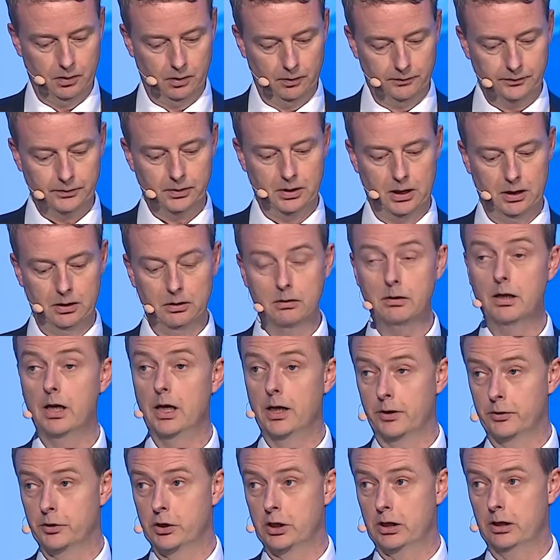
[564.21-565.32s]
of the
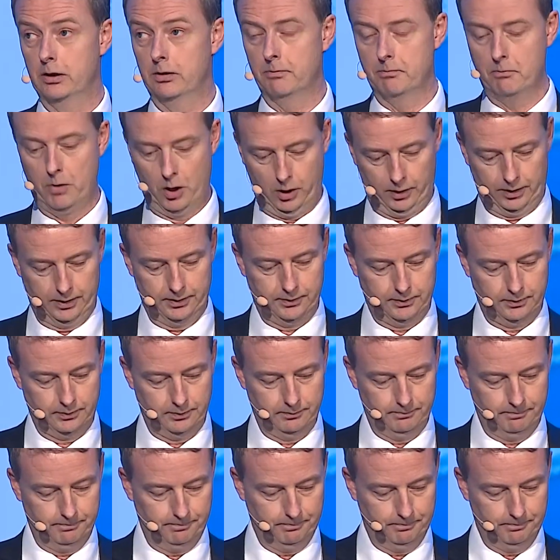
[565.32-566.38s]
energy markets.